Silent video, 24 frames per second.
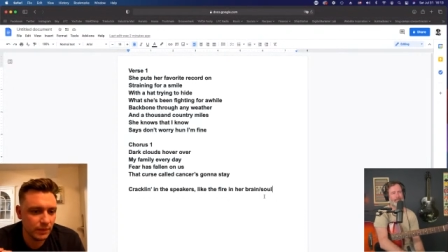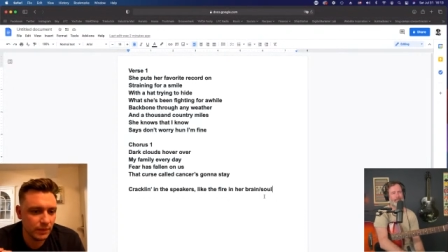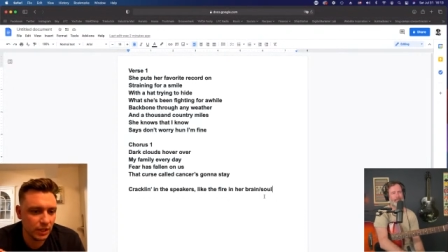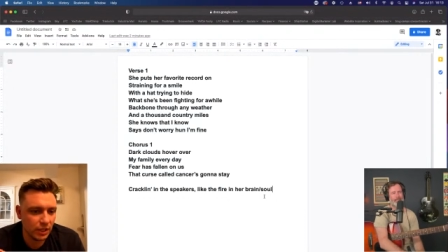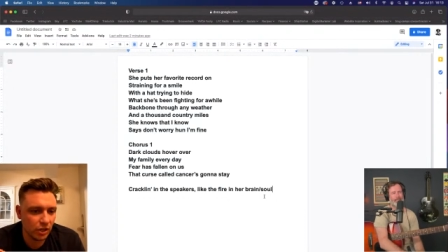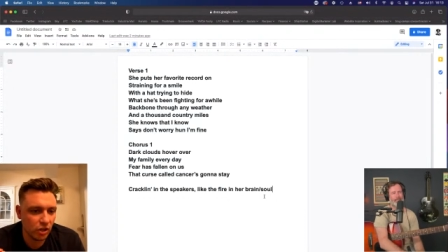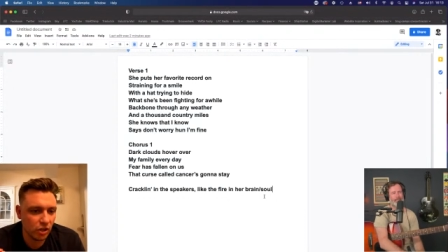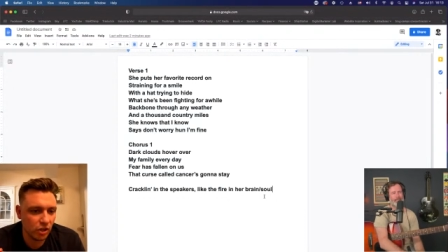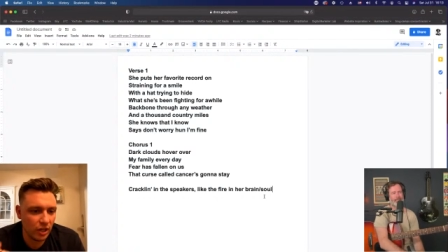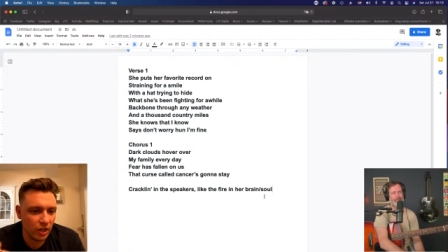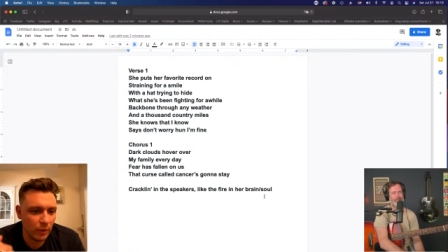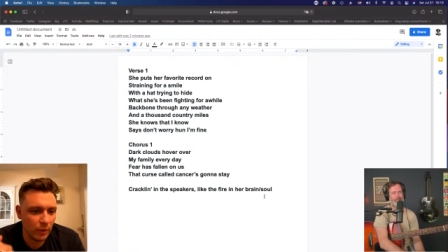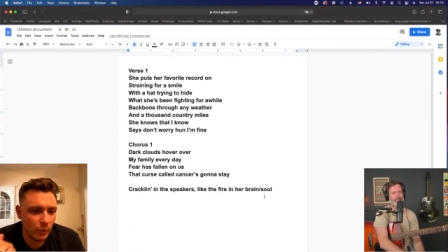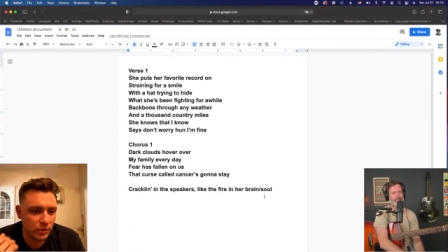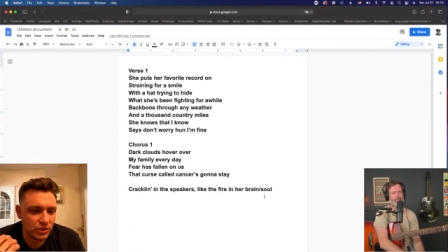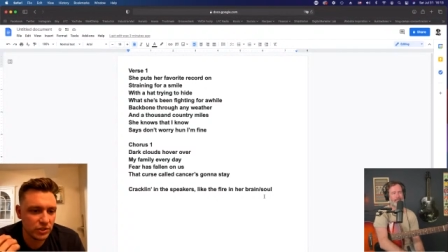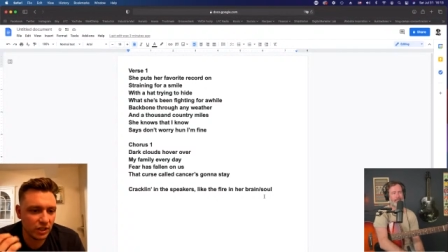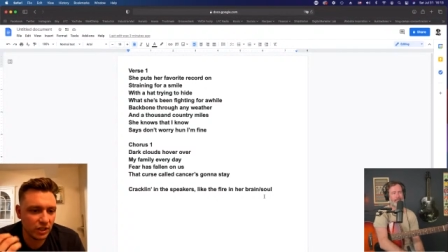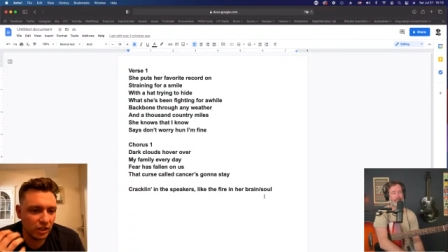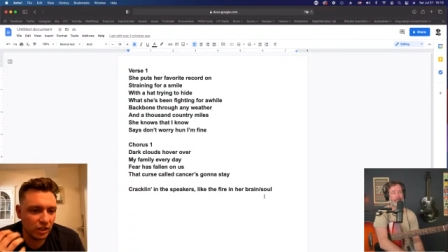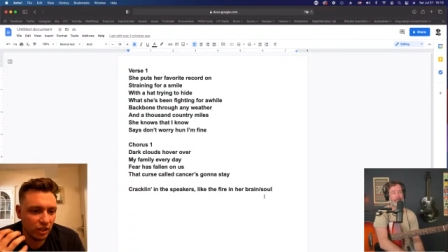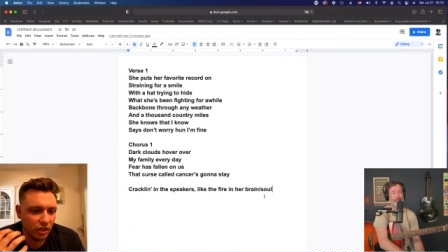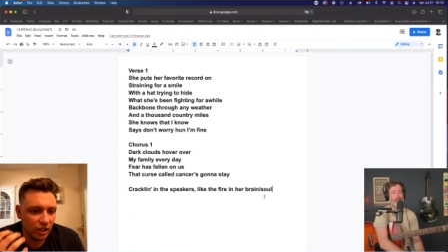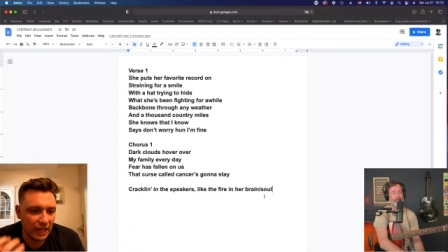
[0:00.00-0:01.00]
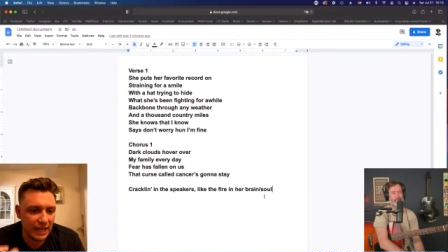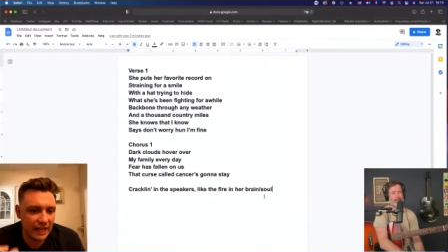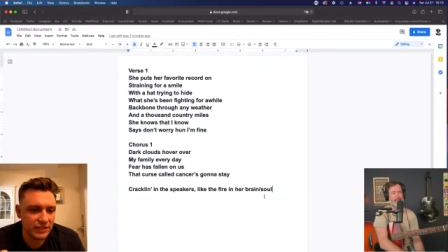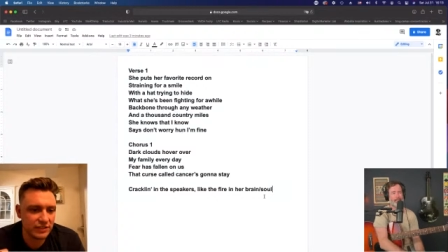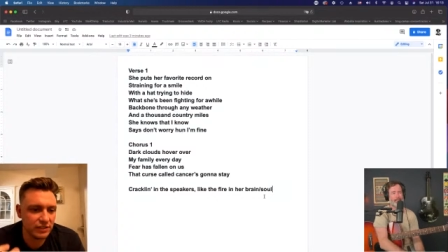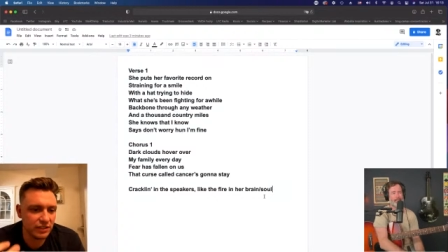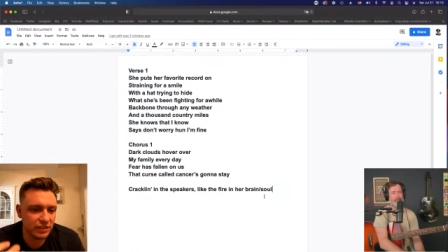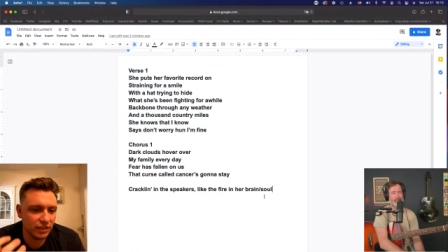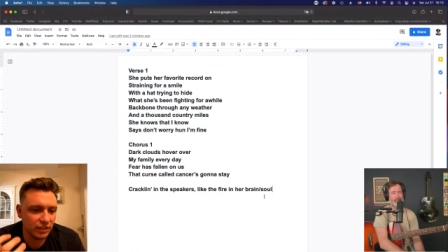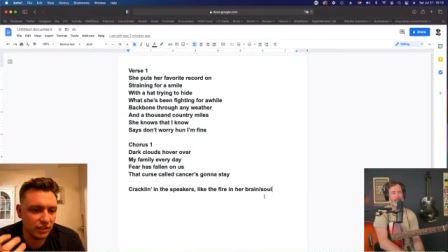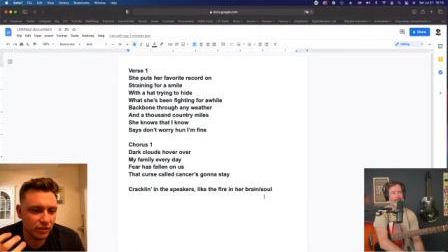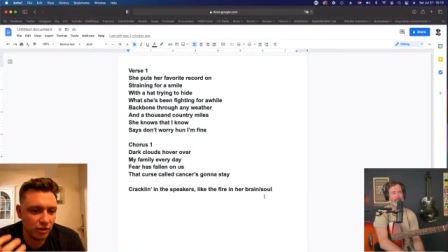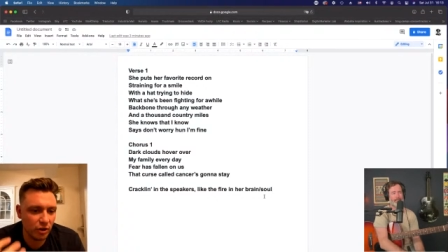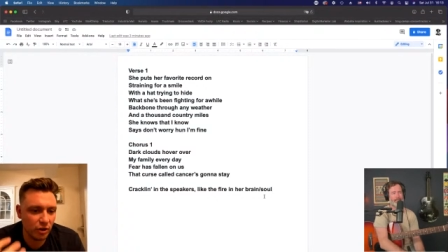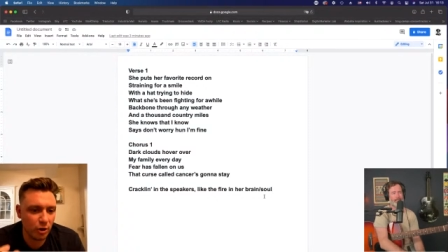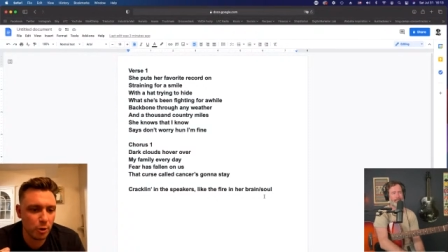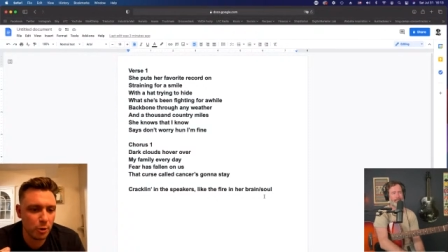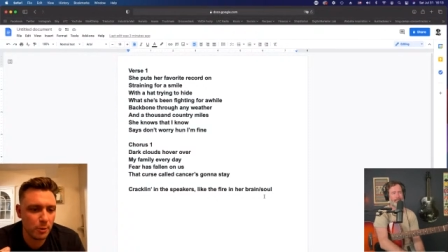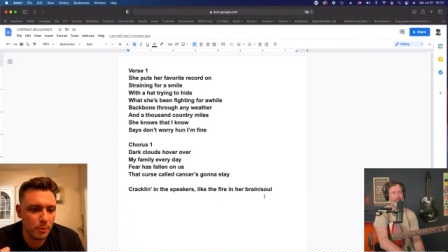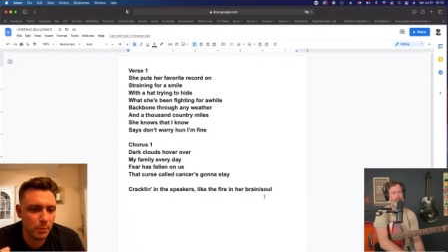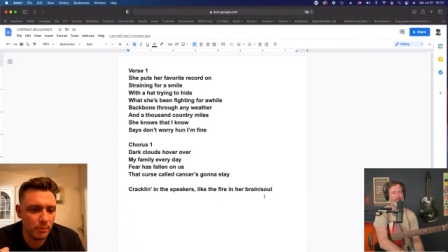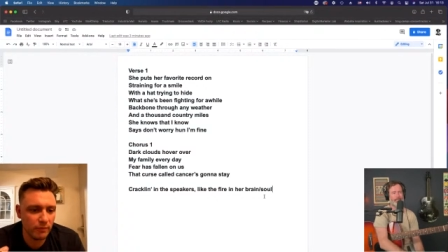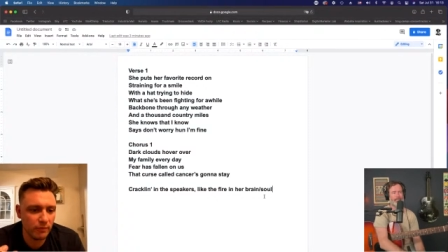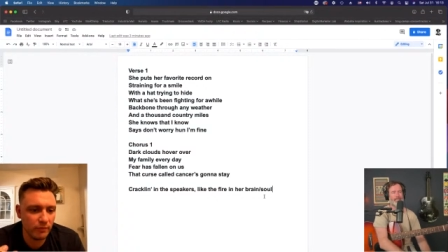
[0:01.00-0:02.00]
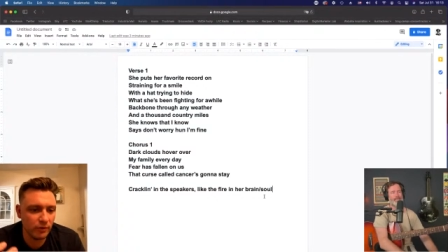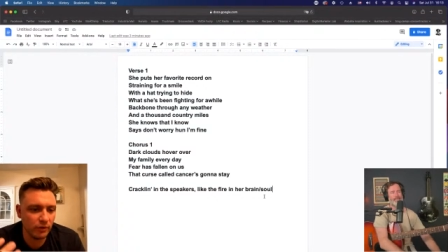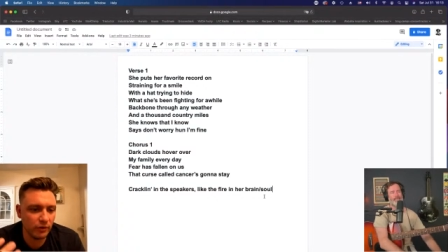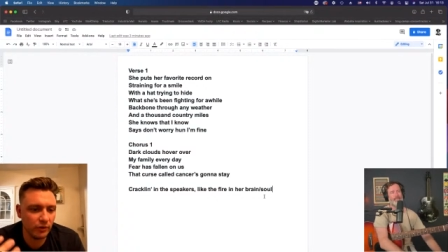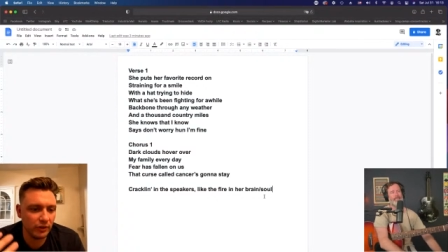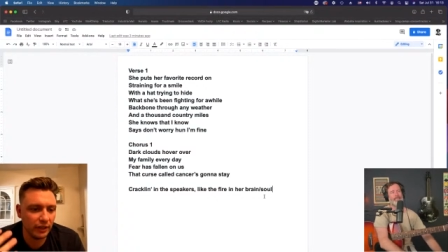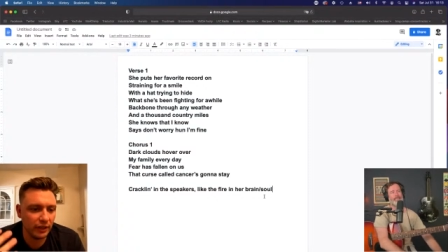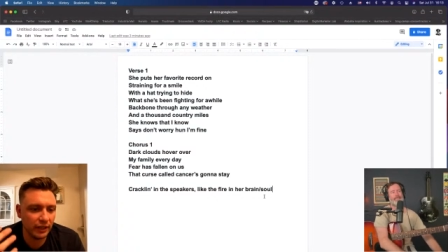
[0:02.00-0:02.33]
what's a classic term for